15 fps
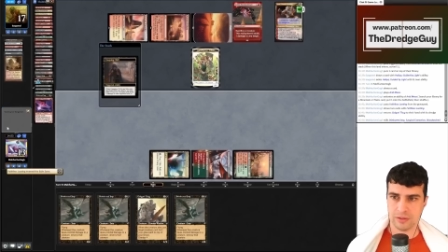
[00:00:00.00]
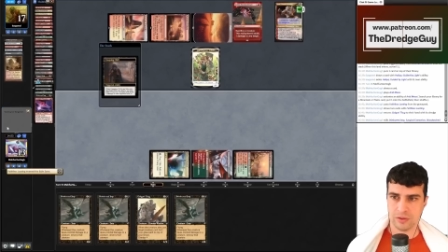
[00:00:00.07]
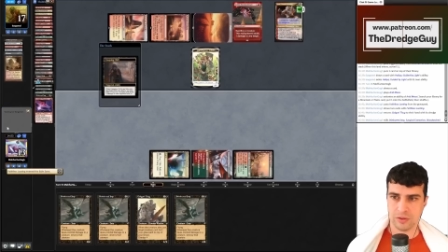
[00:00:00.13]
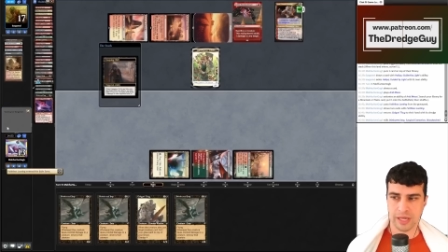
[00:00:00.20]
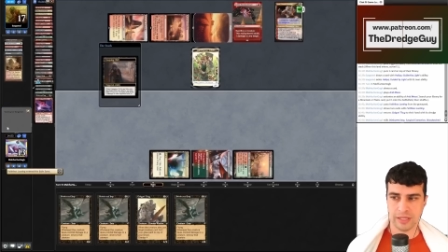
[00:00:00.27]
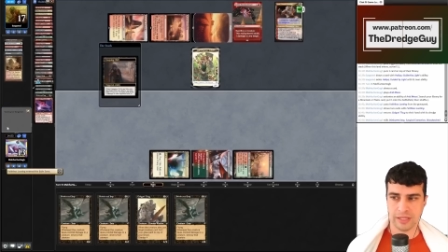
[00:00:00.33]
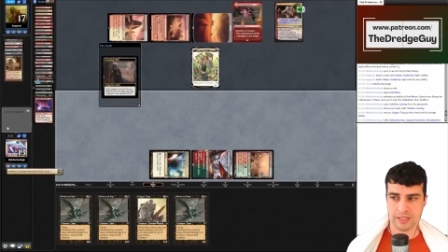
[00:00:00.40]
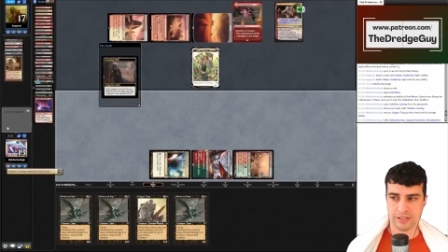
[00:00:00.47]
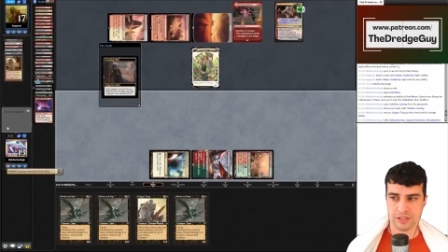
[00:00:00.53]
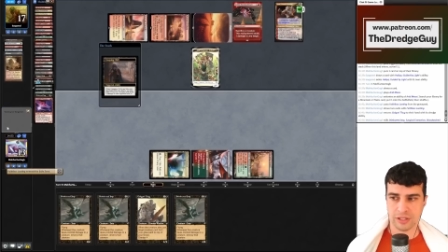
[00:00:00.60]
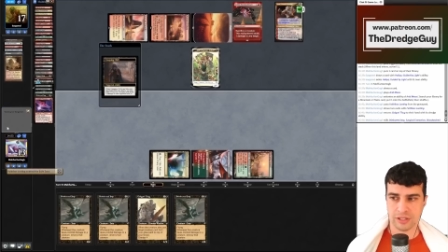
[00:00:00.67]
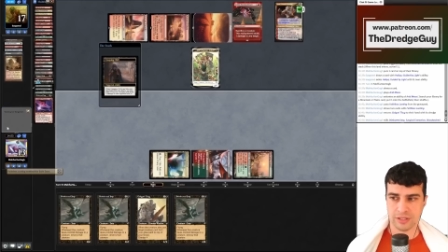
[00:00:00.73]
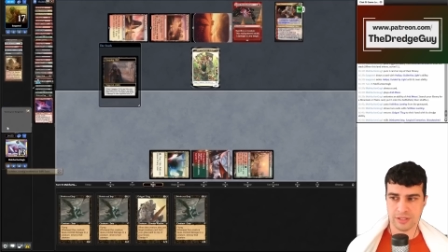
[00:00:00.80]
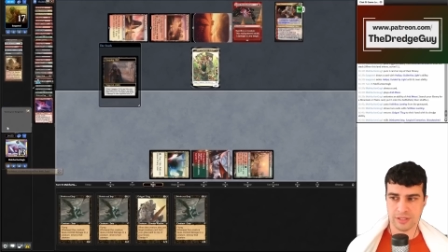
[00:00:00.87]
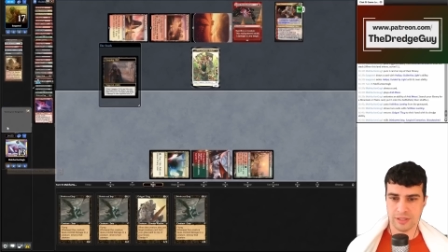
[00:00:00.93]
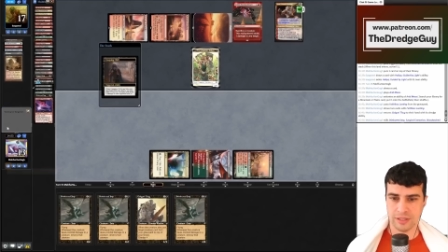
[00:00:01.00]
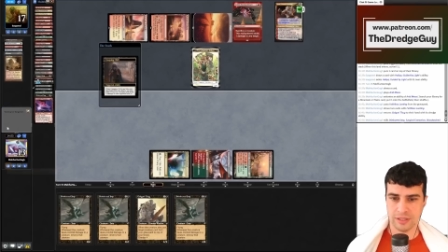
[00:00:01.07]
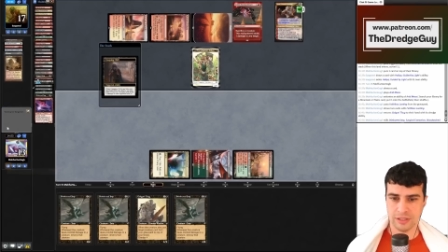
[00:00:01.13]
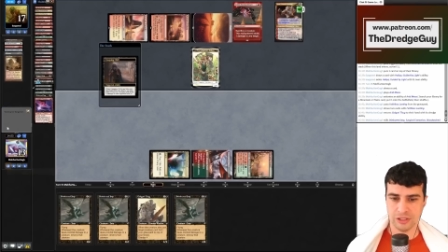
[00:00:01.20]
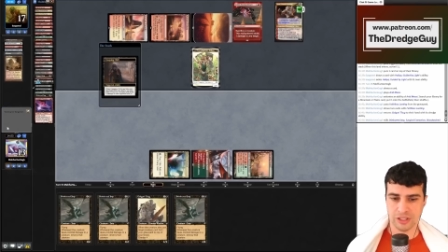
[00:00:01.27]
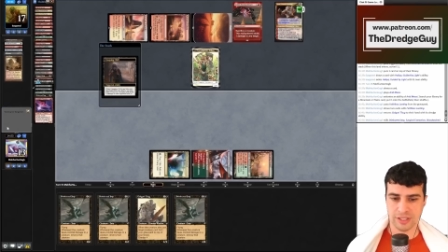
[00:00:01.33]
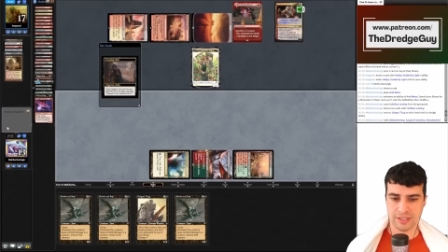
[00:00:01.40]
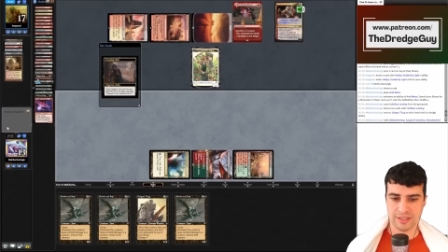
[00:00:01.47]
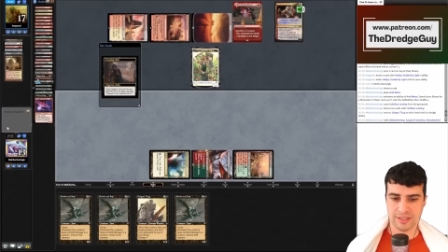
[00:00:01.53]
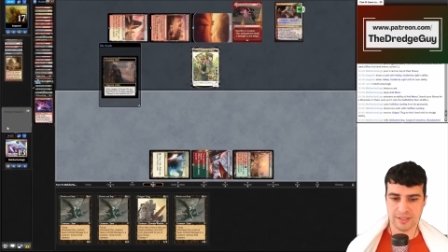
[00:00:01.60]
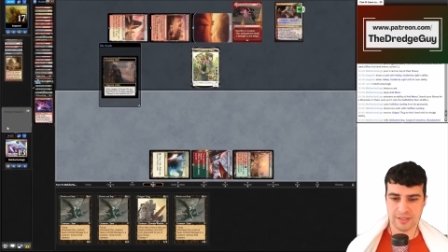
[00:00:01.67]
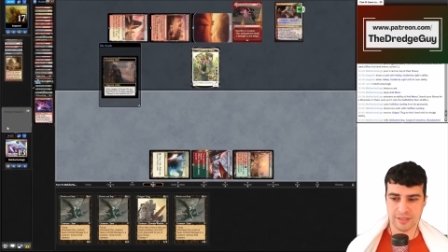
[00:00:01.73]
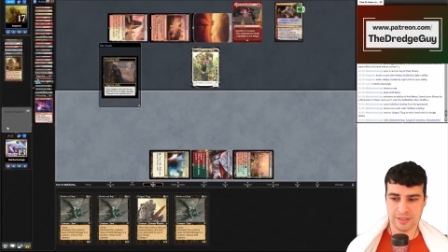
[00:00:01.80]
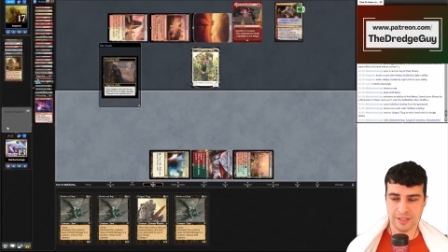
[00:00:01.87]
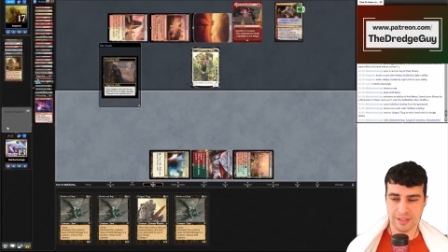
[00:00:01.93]
okay, let's not jinx
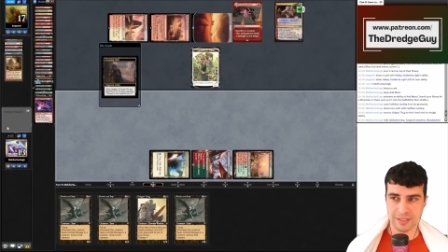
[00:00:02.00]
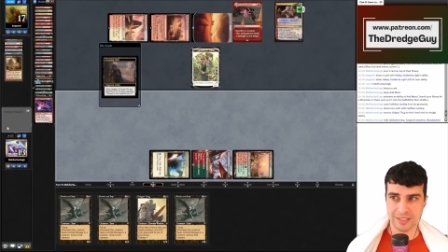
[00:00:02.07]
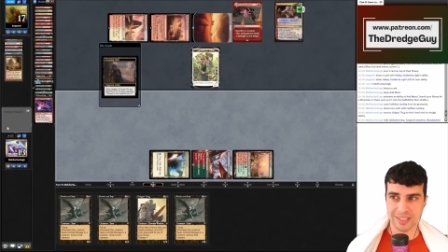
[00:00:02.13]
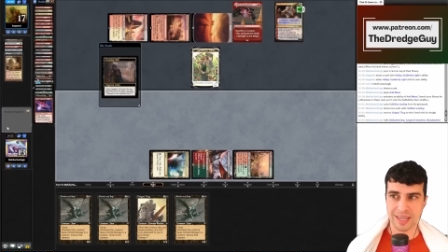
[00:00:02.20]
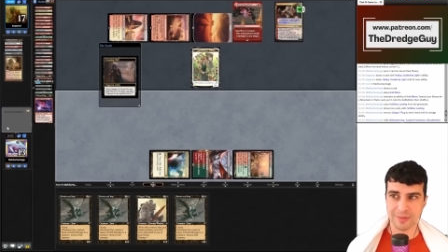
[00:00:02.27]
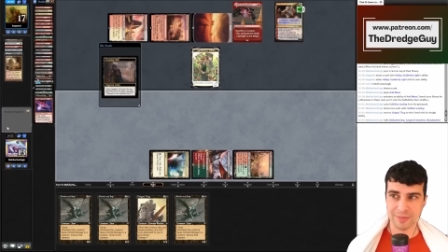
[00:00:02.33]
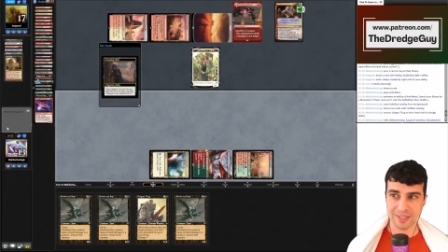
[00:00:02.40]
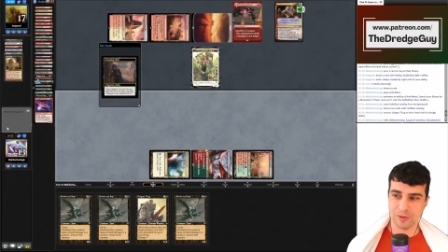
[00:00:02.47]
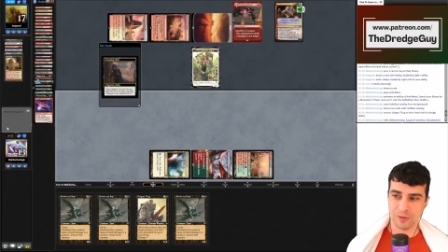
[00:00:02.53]
in this game.